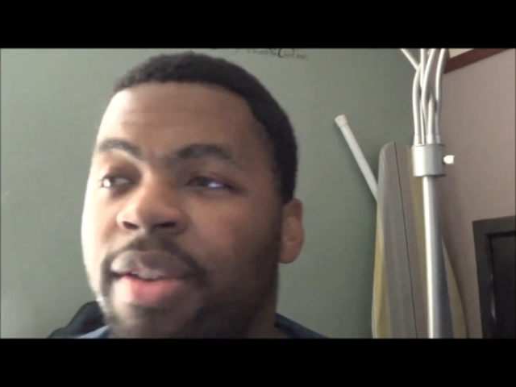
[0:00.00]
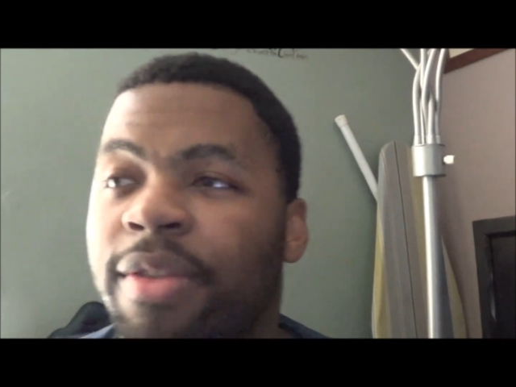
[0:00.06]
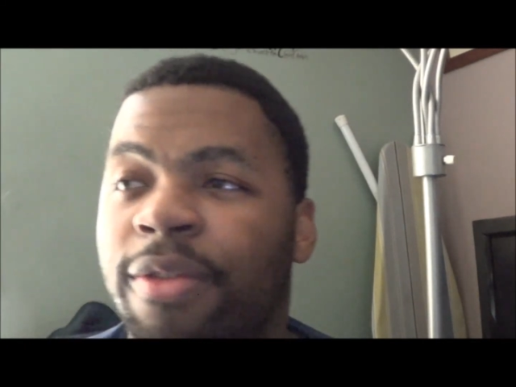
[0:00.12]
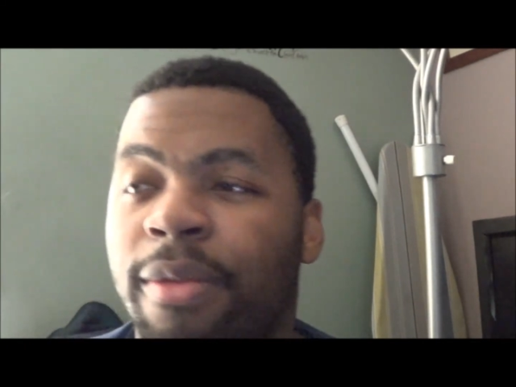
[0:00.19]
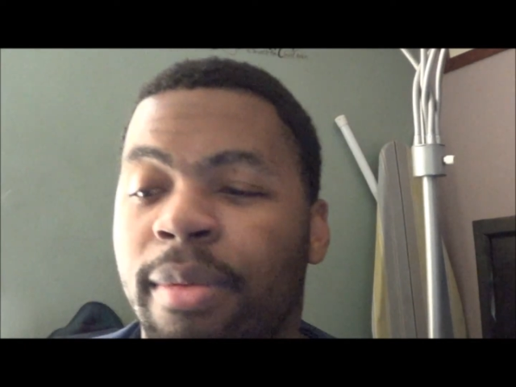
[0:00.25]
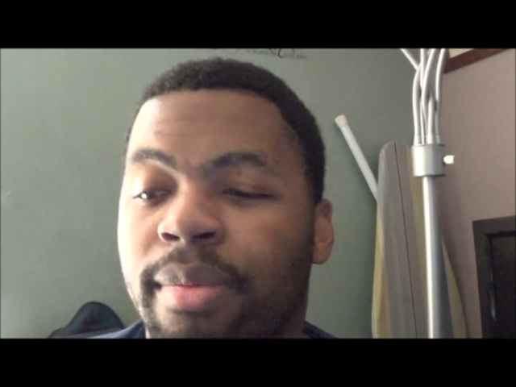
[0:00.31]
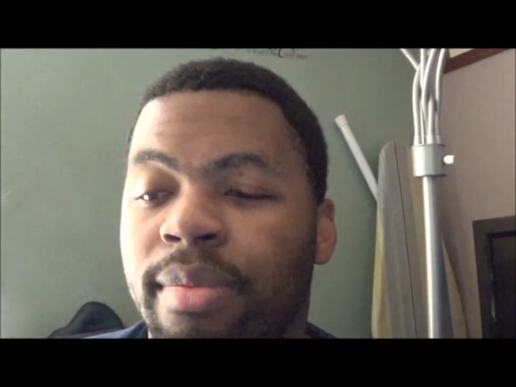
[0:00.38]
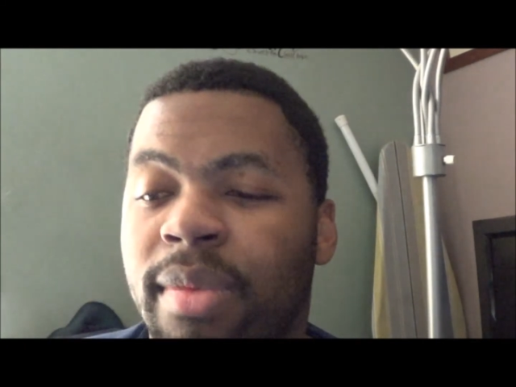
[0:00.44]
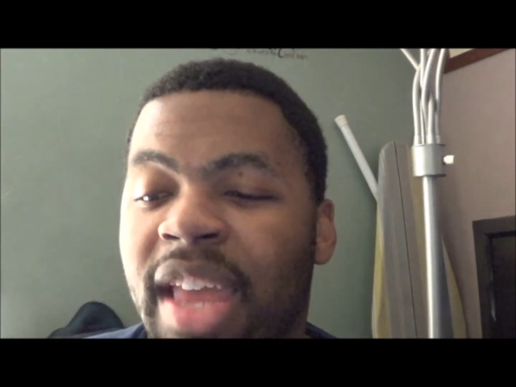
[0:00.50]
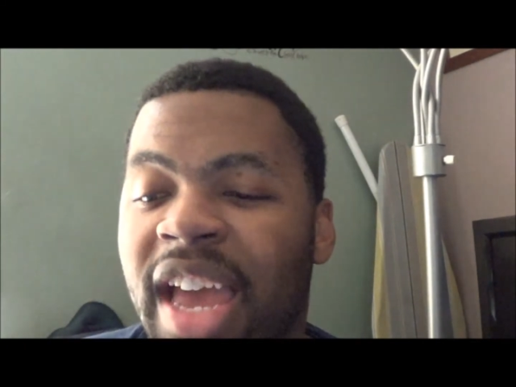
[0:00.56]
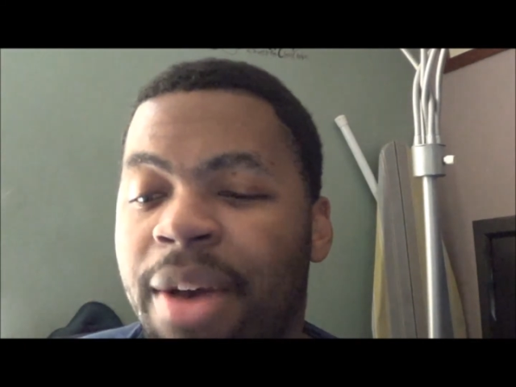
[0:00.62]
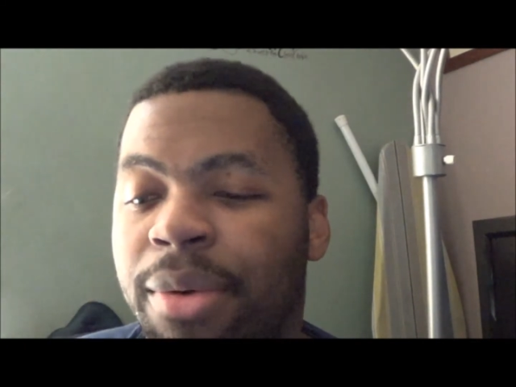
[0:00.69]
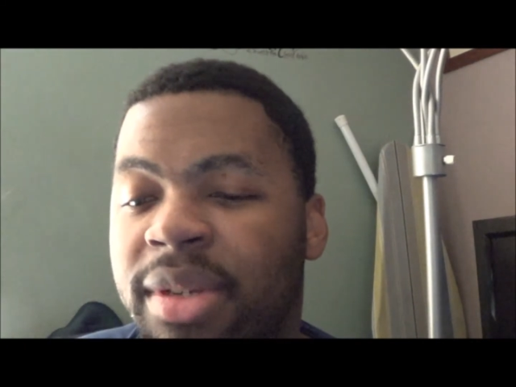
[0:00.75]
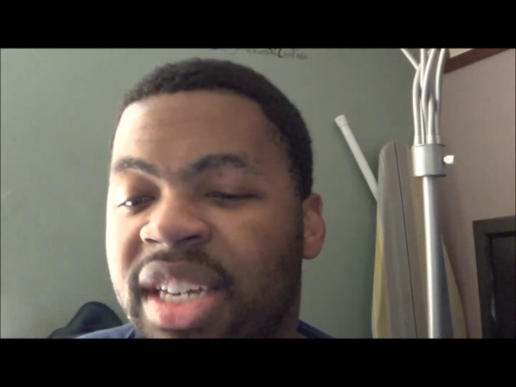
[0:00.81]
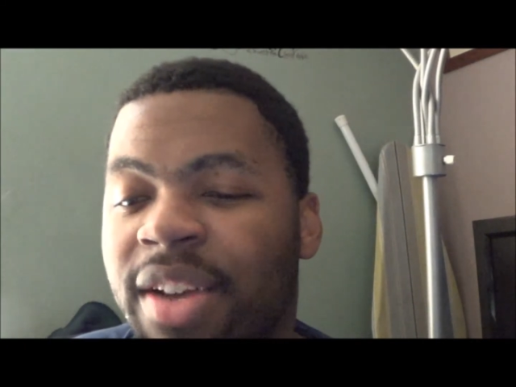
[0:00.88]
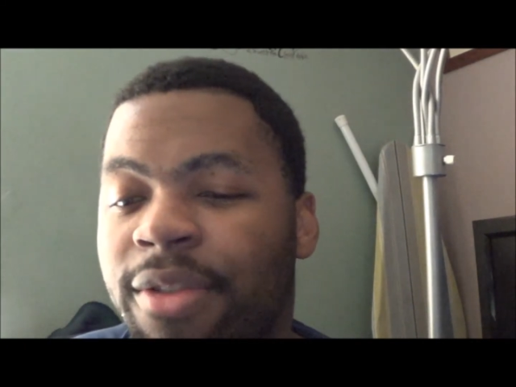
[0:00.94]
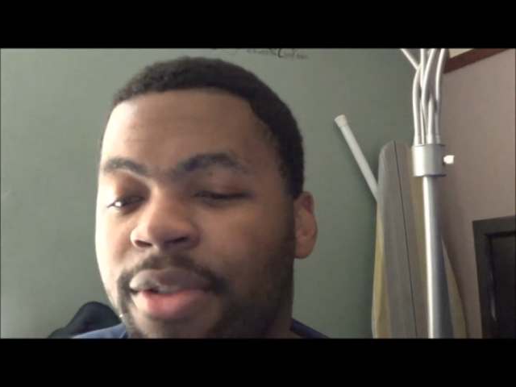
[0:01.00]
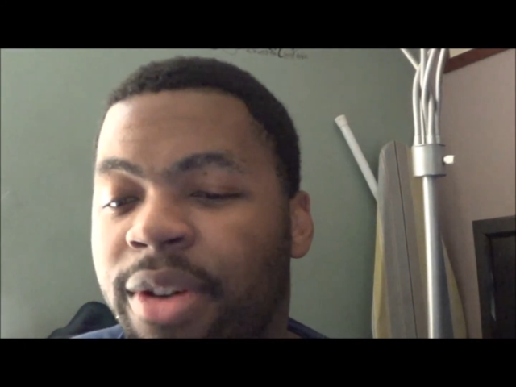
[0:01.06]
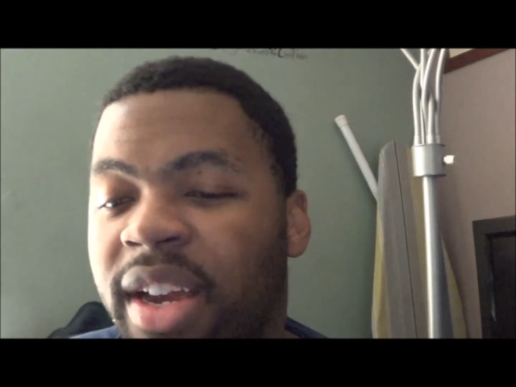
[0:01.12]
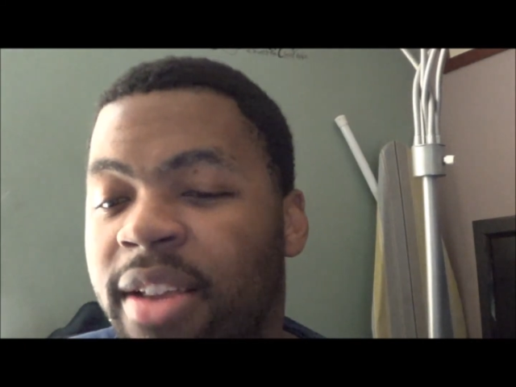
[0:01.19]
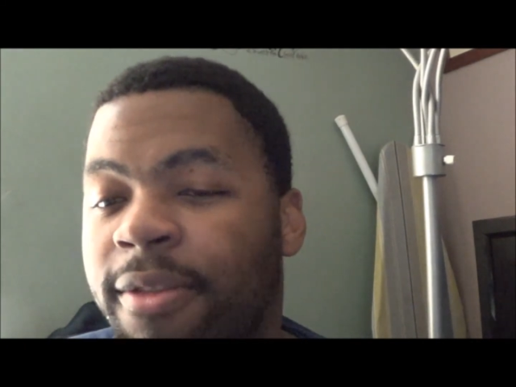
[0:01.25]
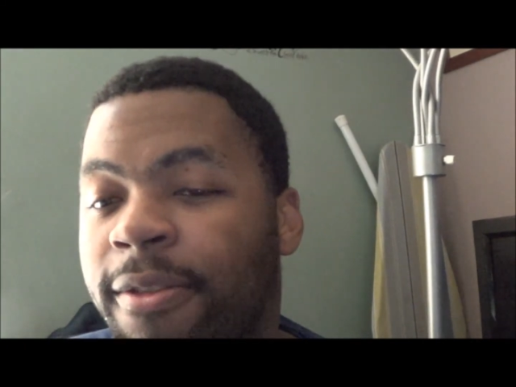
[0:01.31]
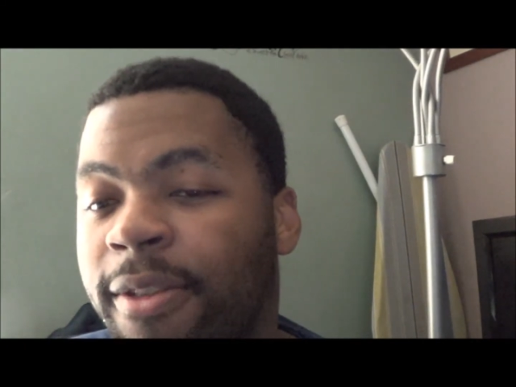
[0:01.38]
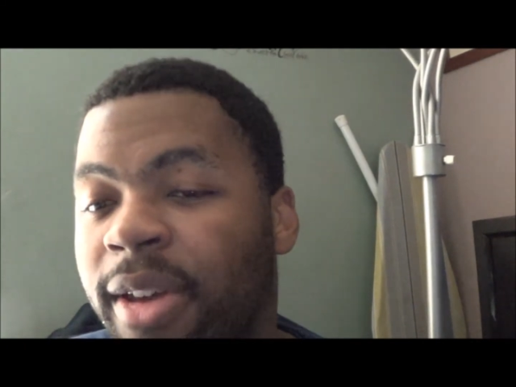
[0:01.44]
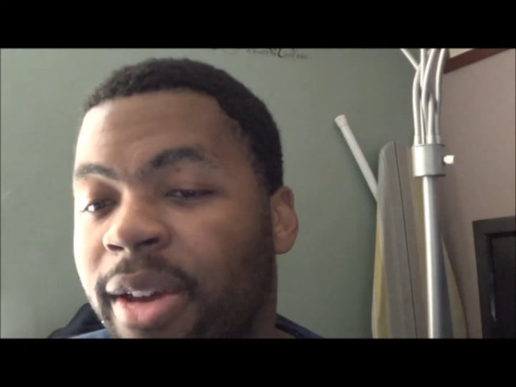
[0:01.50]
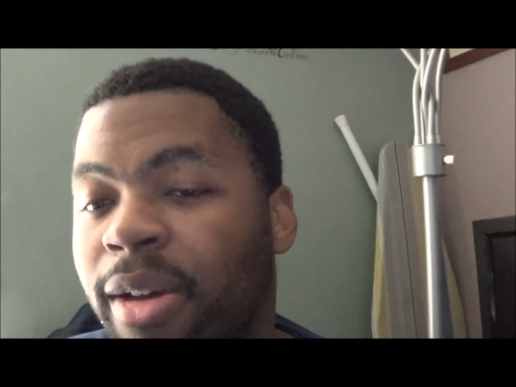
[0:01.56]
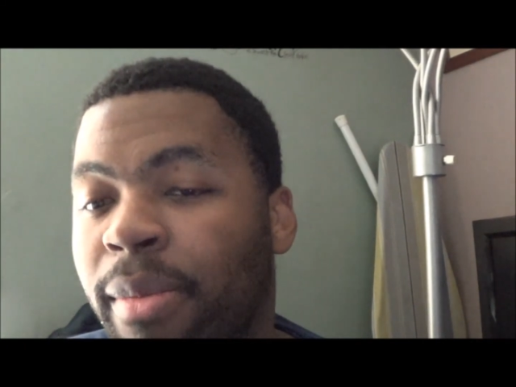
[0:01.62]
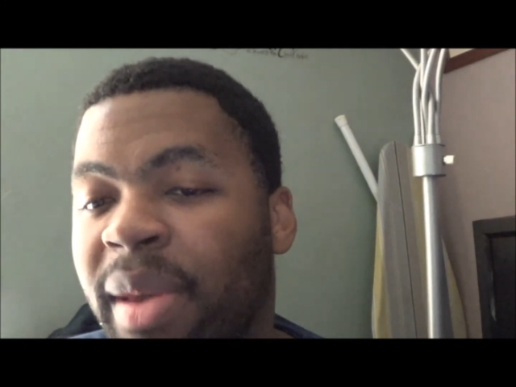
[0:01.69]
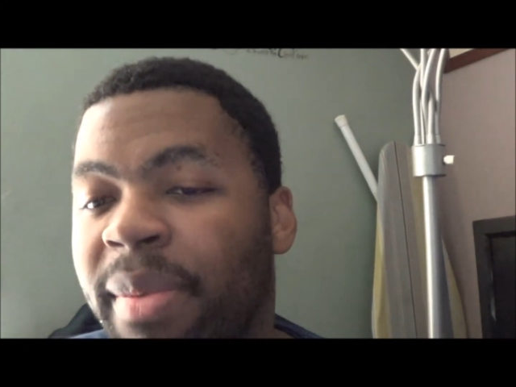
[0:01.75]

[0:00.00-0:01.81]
if that was ever in film,